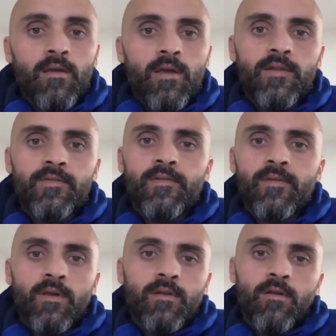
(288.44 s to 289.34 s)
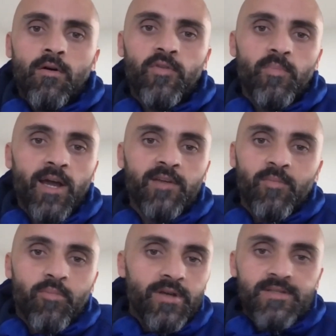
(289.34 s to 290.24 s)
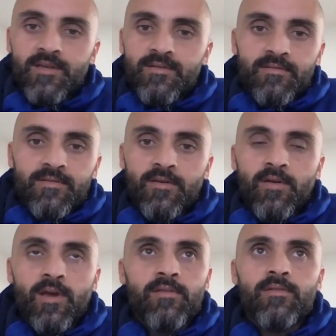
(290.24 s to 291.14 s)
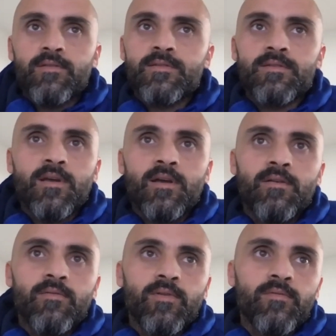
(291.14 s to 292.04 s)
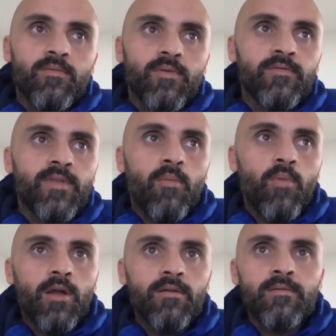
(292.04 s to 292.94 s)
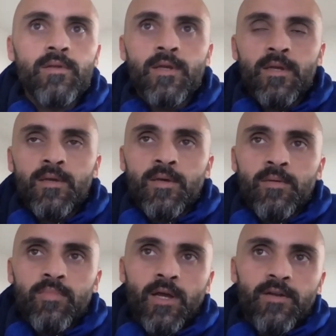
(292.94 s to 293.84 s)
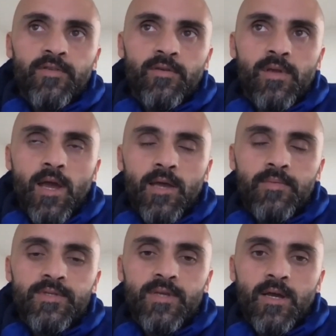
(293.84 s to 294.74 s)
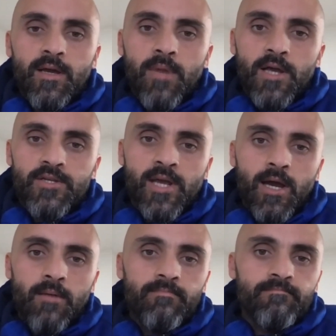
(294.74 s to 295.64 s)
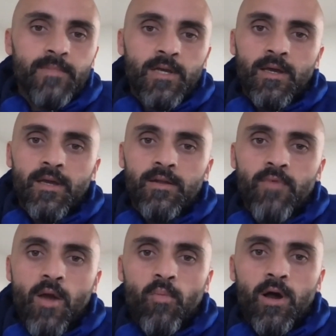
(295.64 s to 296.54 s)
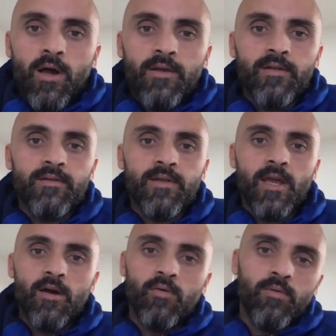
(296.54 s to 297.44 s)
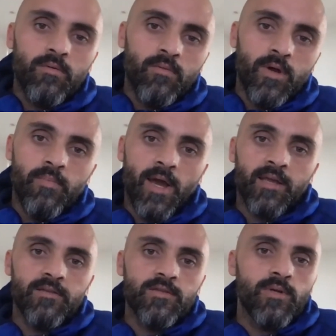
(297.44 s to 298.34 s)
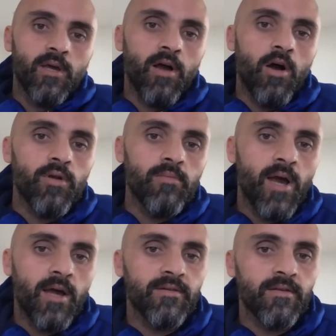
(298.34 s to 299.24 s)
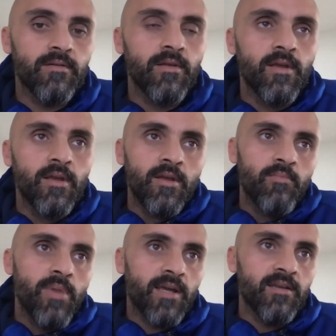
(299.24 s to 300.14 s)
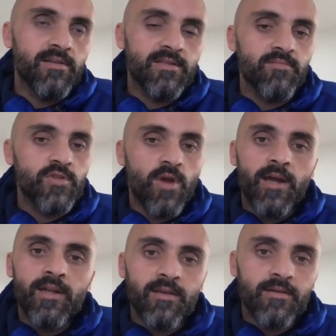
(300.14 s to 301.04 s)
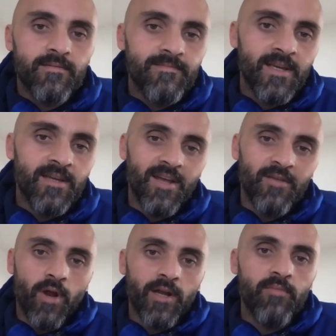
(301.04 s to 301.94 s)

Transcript: and off the back of a pre-season too, Heath. We've done one, played a few games, Marsh Cup and round one, and now we're back into another holding pattern and back into some training and running